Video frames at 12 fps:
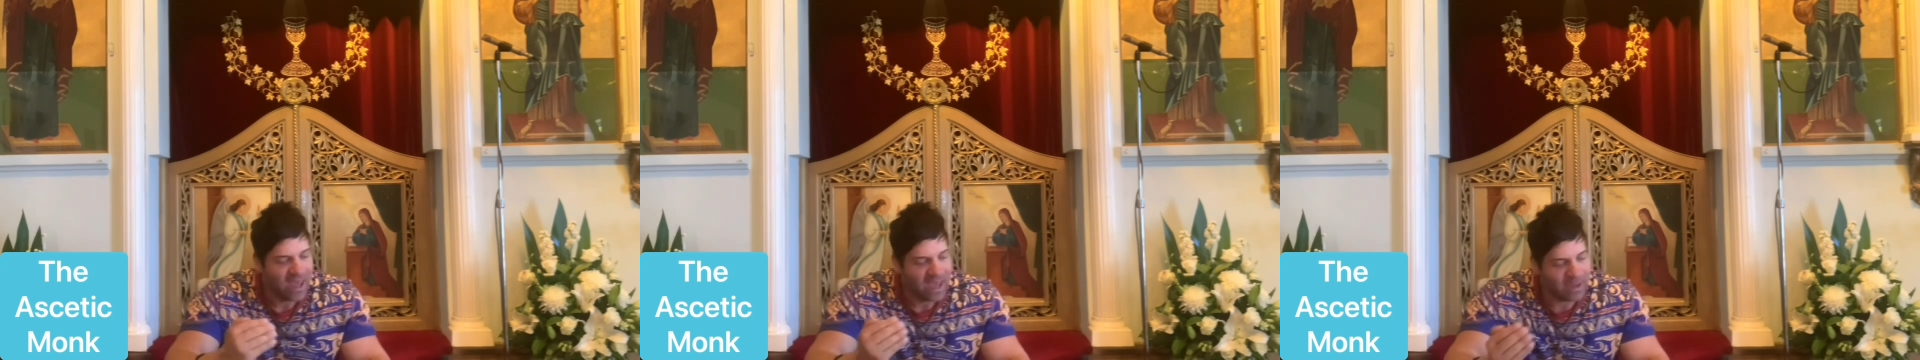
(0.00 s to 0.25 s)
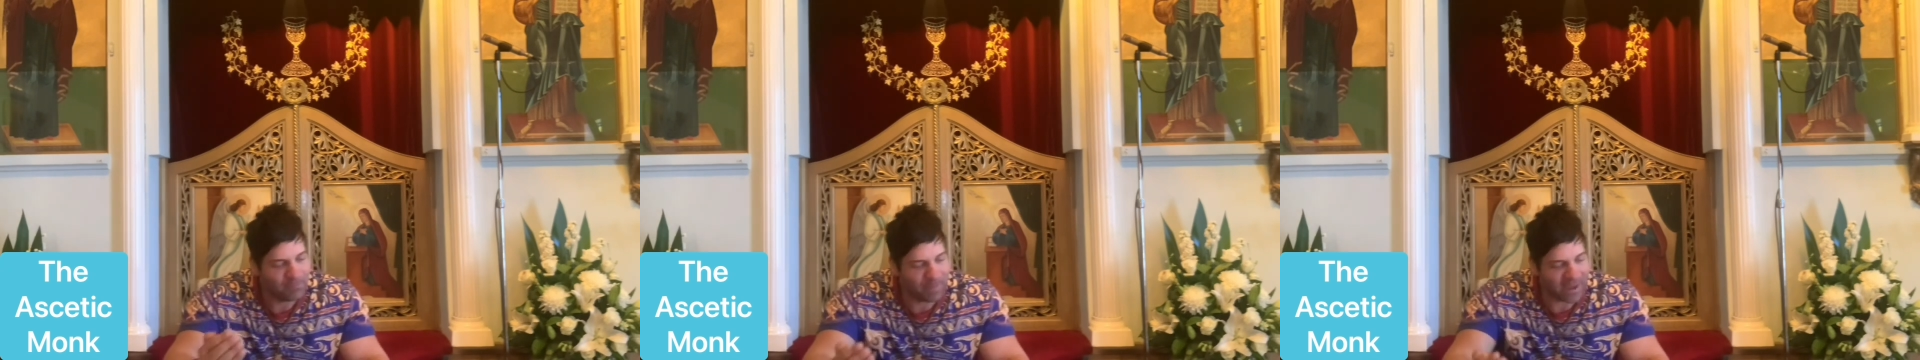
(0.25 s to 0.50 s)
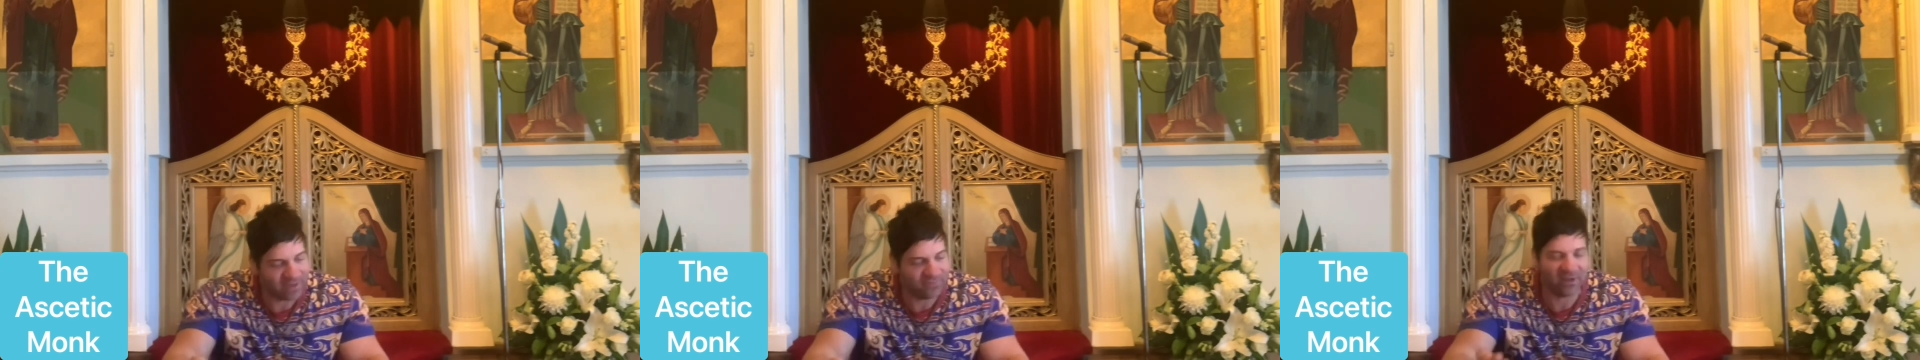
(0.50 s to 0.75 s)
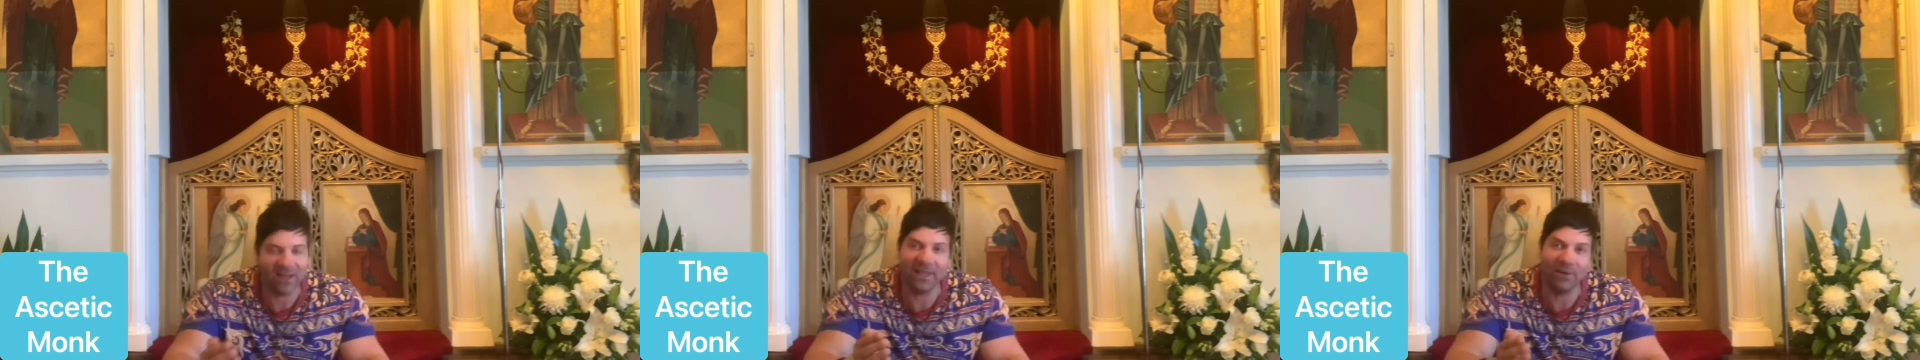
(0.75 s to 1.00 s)
he
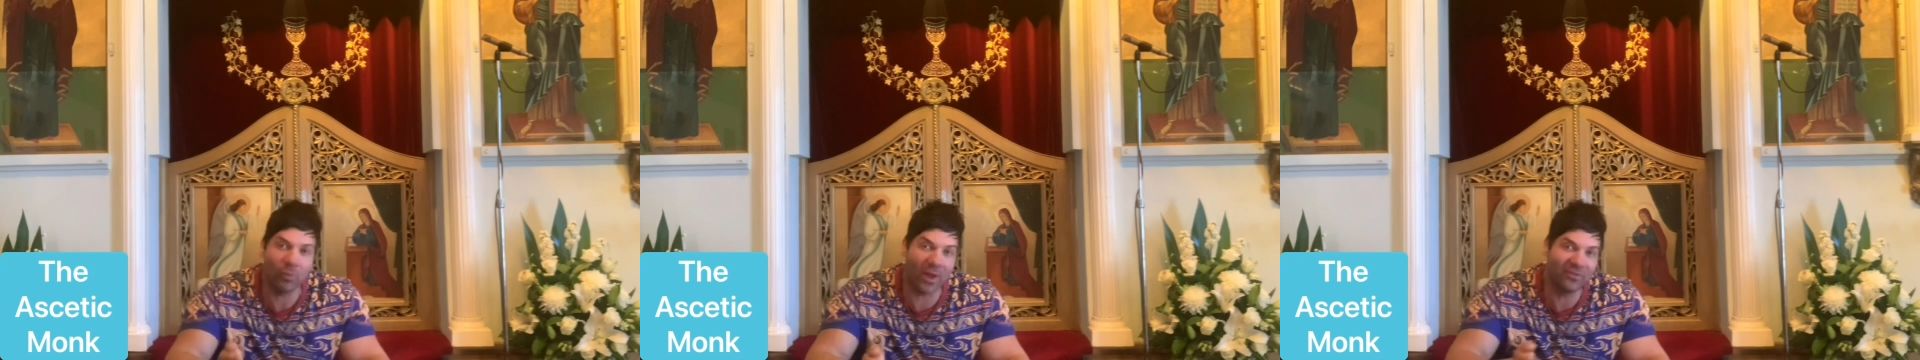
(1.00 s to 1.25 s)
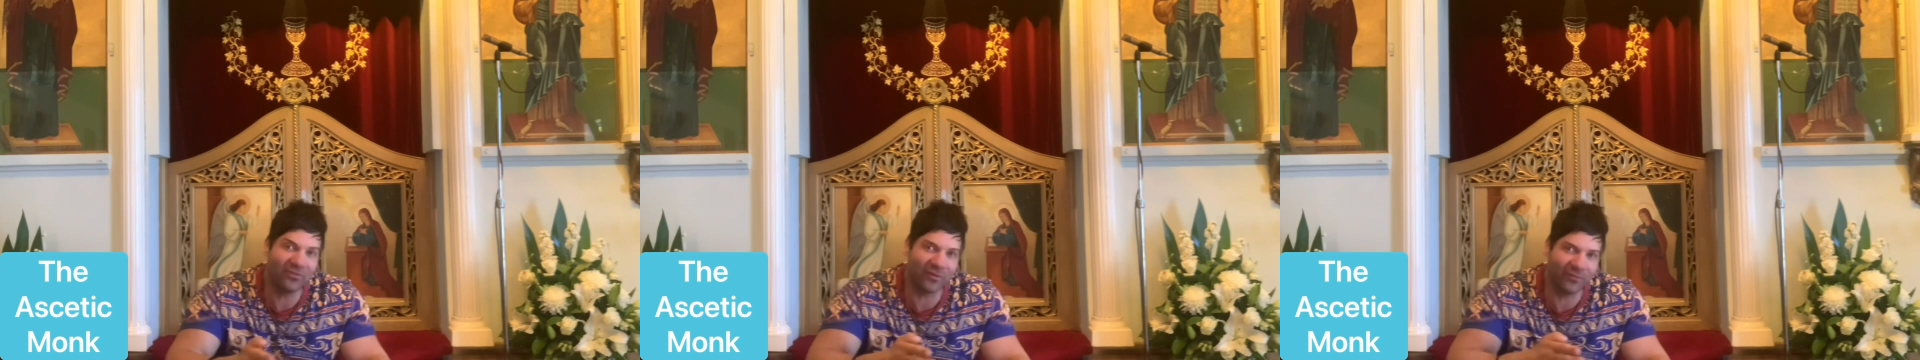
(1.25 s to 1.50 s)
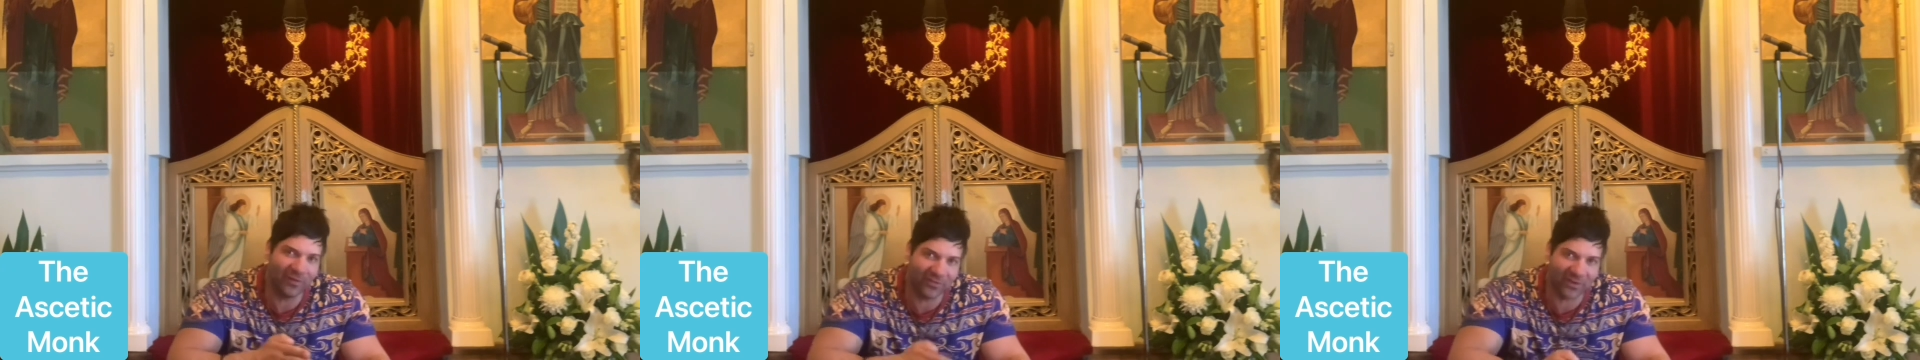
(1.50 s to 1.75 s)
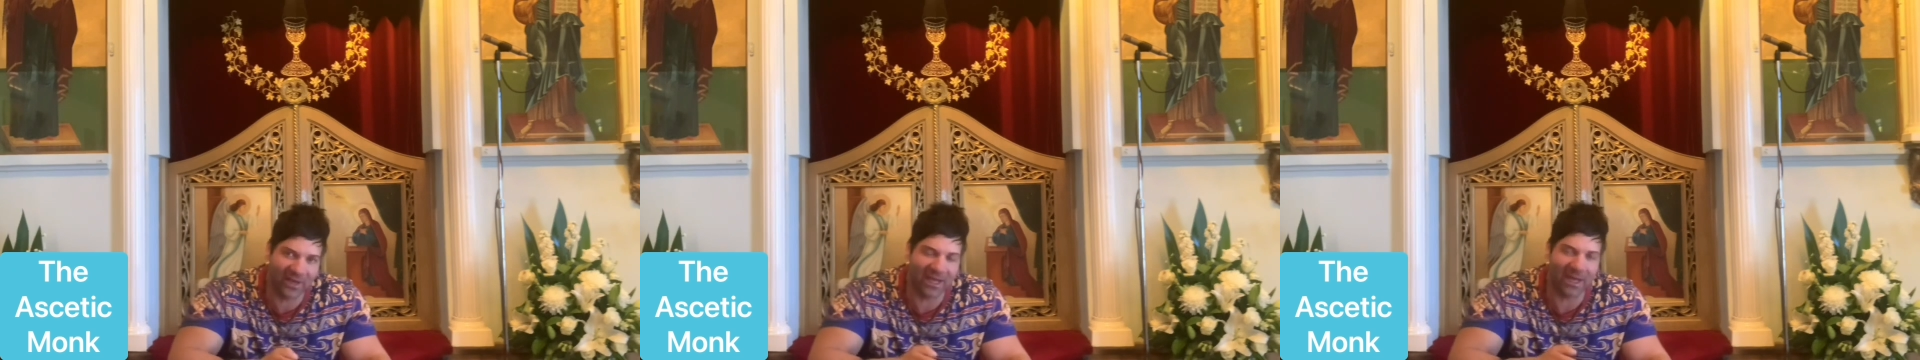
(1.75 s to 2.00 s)
basically went to
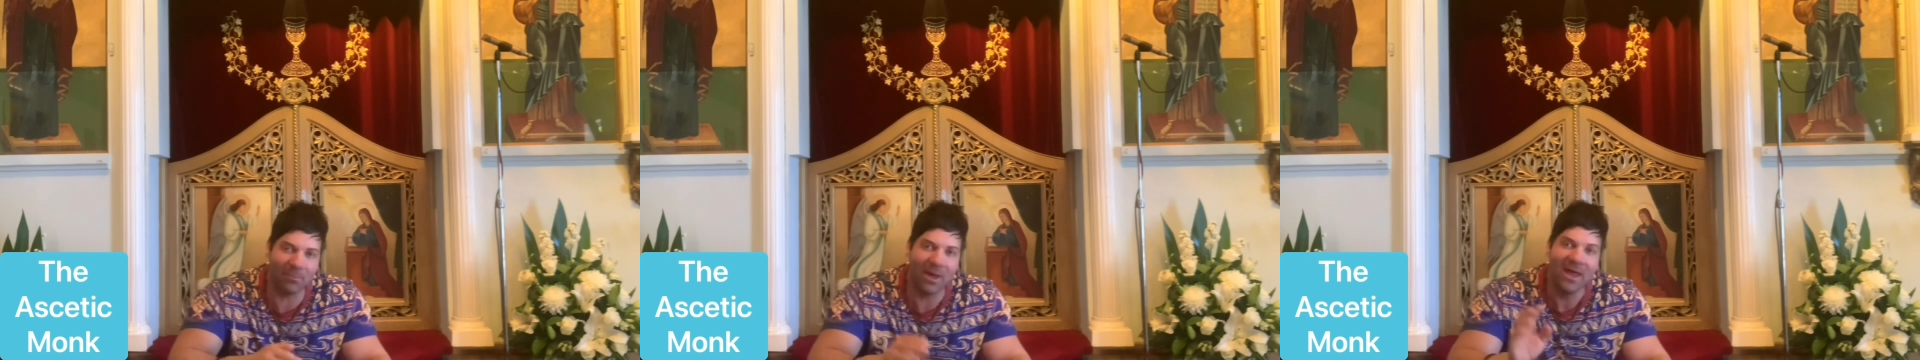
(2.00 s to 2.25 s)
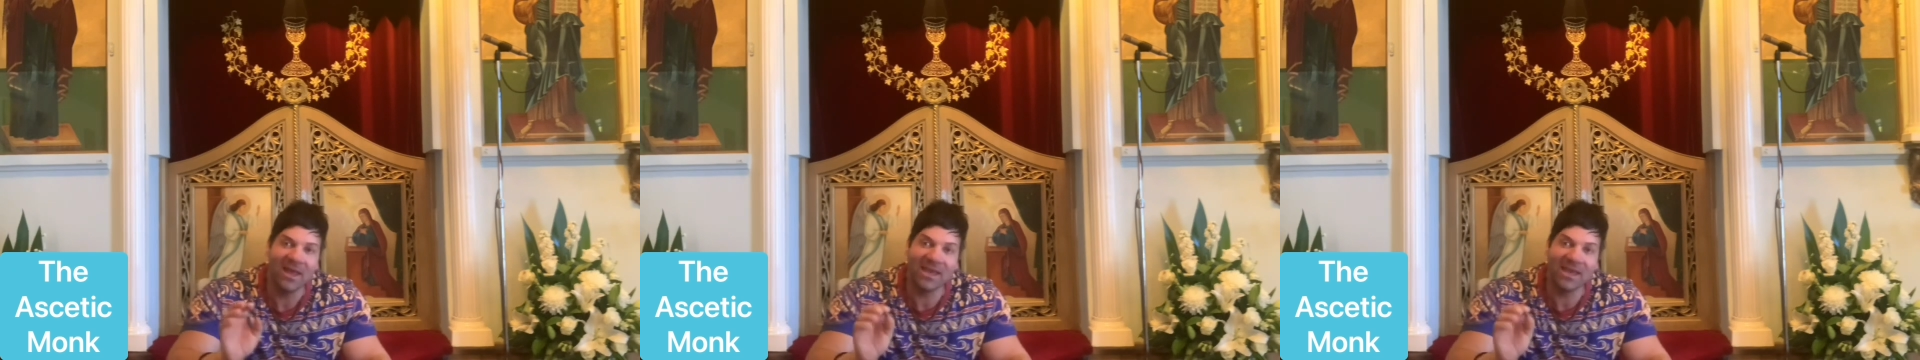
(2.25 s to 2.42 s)
visit him.